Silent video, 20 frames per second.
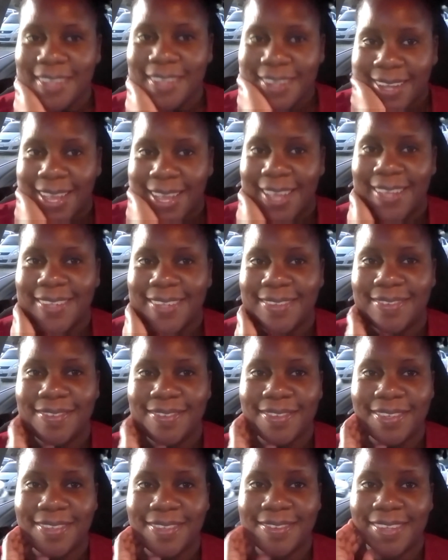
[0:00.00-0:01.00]
yeah, guys,
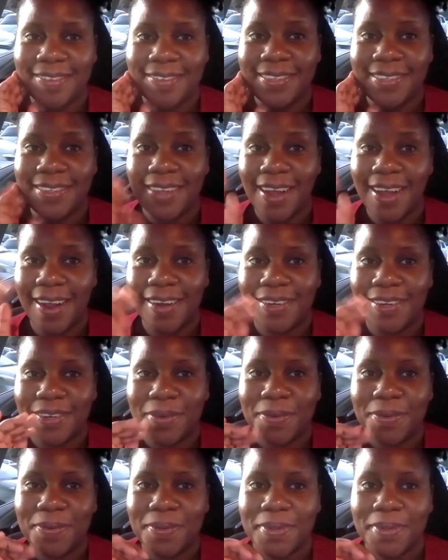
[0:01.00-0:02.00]
so it's getting dark
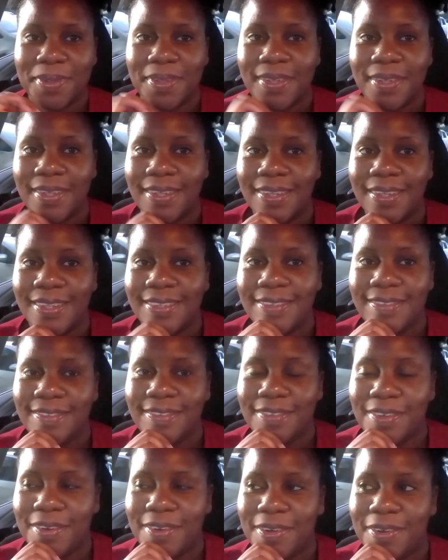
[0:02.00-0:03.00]
now,
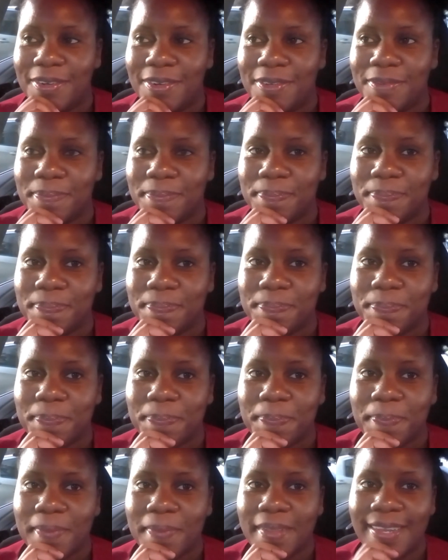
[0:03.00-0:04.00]
so
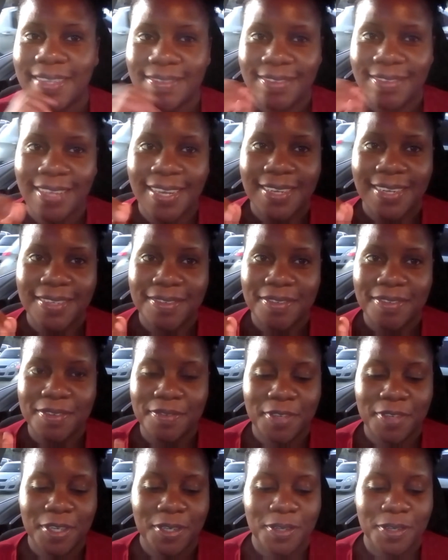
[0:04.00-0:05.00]
let's get into the
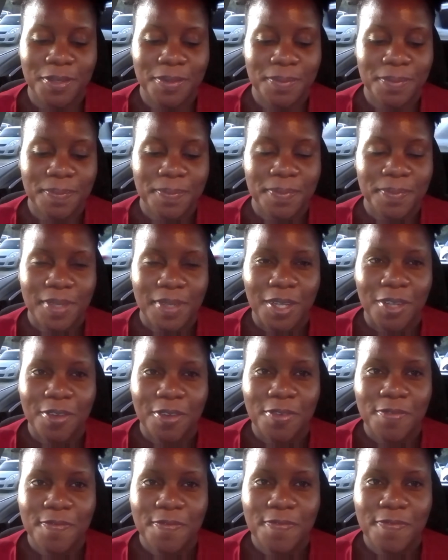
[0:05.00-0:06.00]
video.
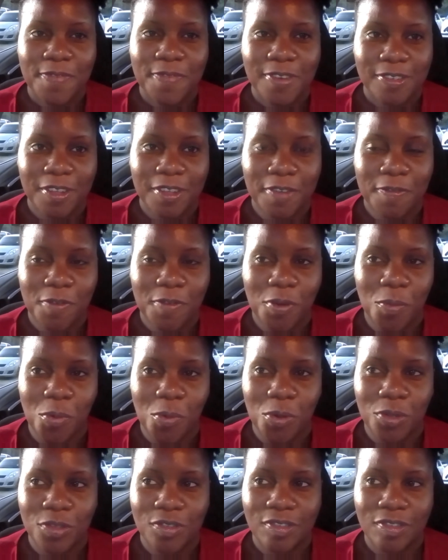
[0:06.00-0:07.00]
First and
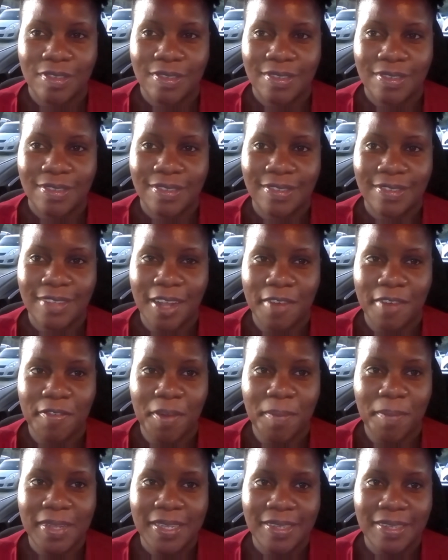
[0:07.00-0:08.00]
foremost, start
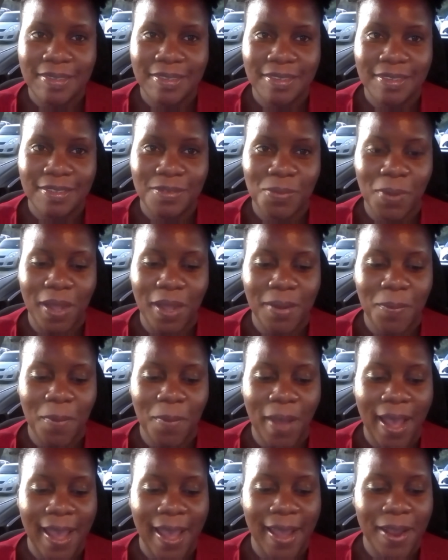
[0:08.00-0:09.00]
from eating this one.
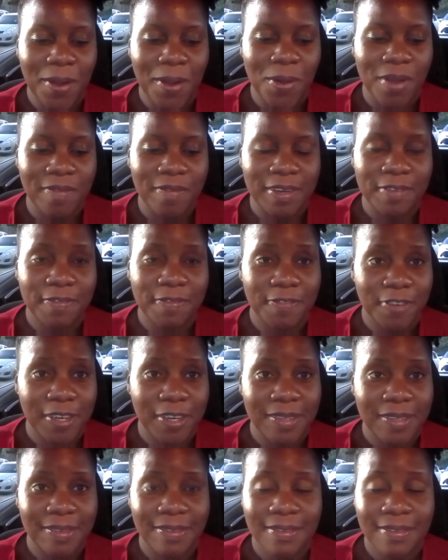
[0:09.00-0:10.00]
Why? I don't have any
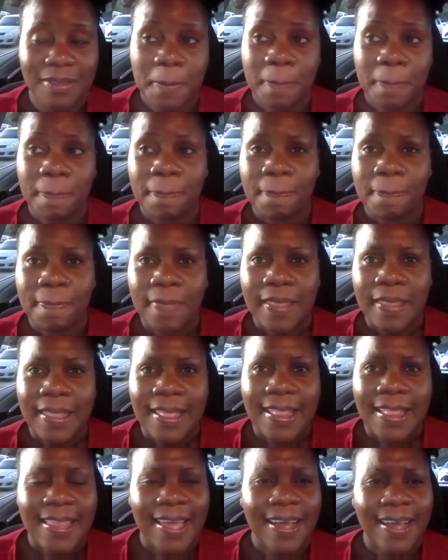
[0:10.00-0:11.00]
friends.
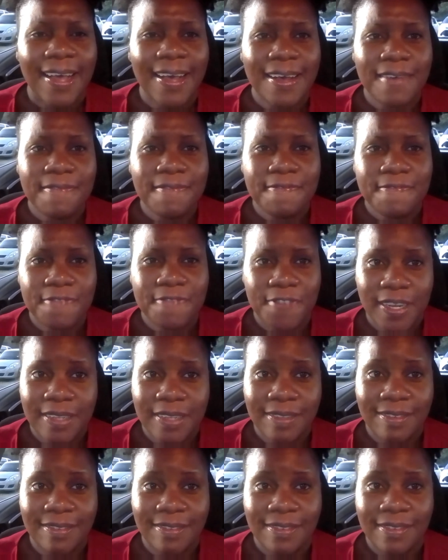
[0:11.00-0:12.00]
Like, I have
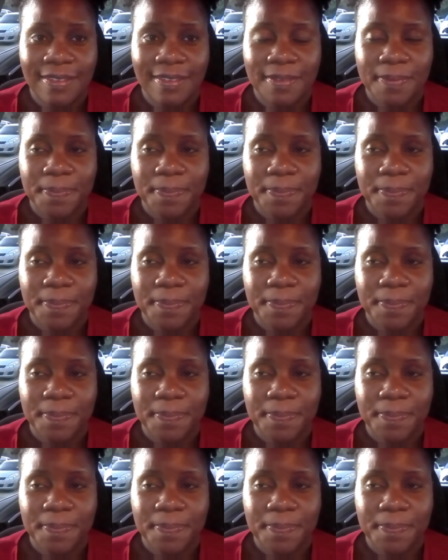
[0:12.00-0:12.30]
friends,